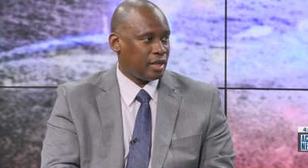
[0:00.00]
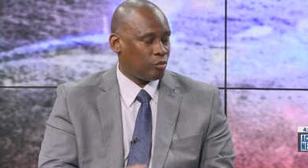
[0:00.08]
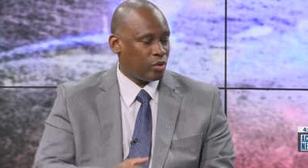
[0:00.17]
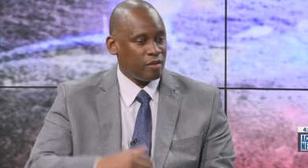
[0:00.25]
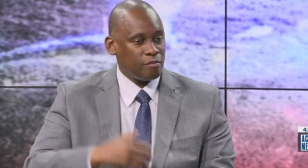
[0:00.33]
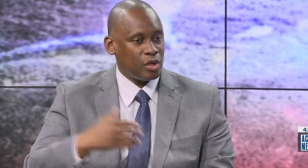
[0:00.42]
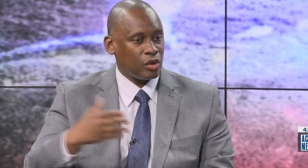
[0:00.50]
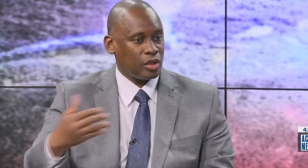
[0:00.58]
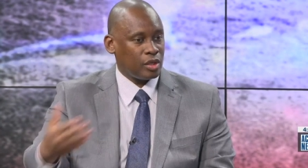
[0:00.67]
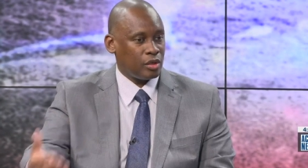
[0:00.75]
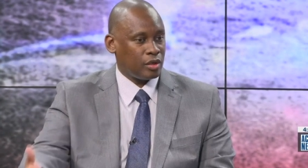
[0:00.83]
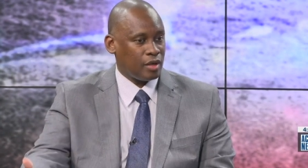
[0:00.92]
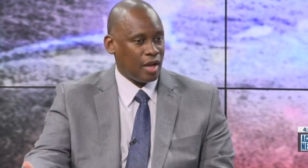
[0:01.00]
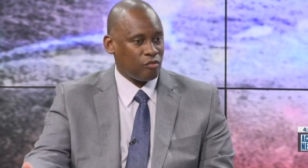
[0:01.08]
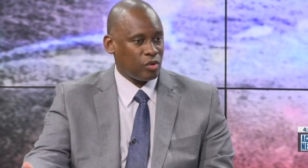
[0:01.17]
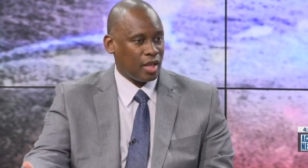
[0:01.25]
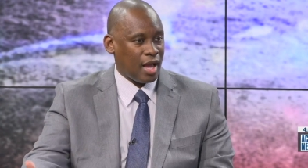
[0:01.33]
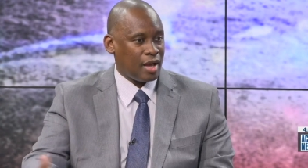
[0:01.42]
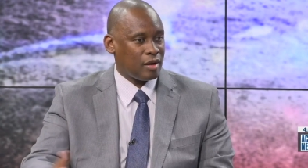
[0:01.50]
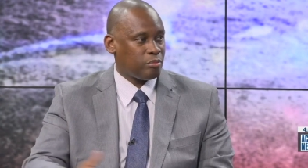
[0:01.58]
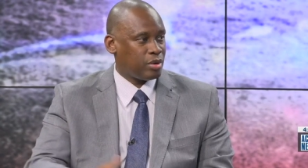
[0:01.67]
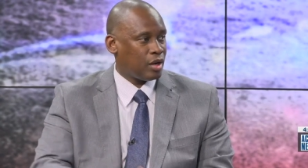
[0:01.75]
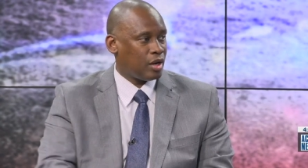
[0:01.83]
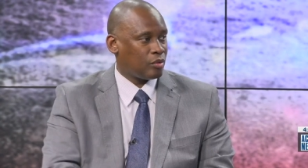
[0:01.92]
and we merely have relied
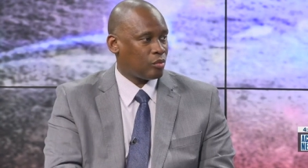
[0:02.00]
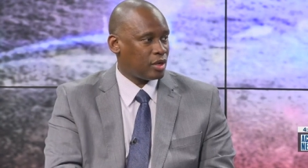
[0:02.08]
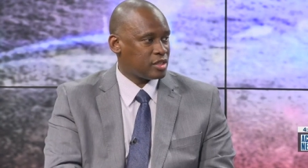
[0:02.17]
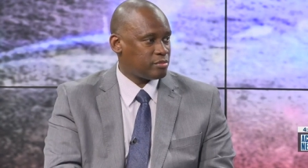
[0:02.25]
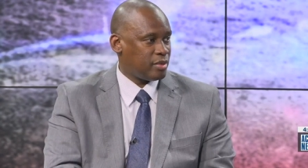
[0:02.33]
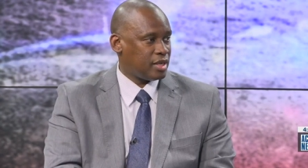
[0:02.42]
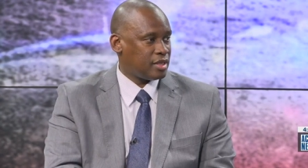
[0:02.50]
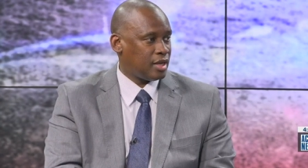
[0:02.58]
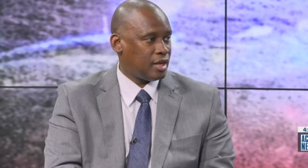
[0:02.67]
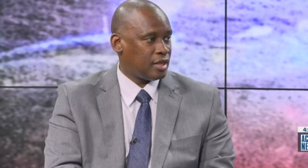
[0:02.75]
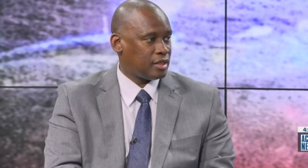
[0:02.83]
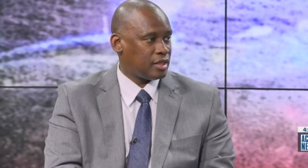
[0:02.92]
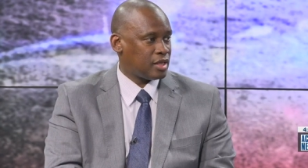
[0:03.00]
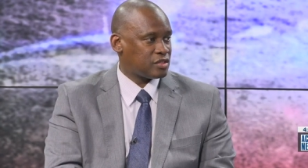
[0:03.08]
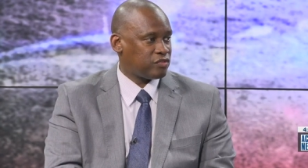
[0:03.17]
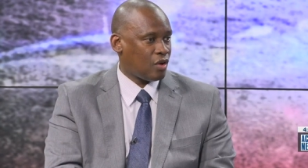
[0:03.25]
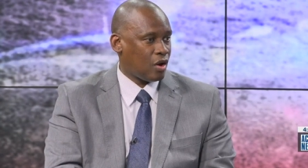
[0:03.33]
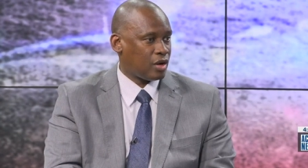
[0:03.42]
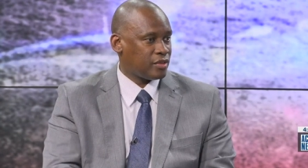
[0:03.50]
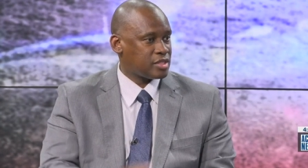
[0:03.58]
upon what has been done thus far.